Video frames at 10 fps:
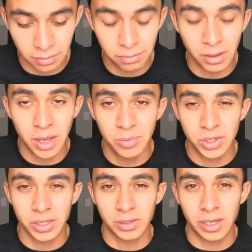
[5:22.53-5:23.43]
fly
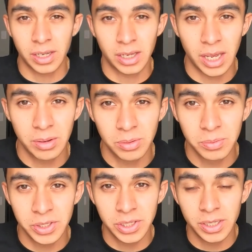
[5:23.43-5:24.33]
machine, like a cable
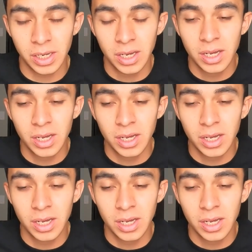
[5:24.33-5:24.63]
machine,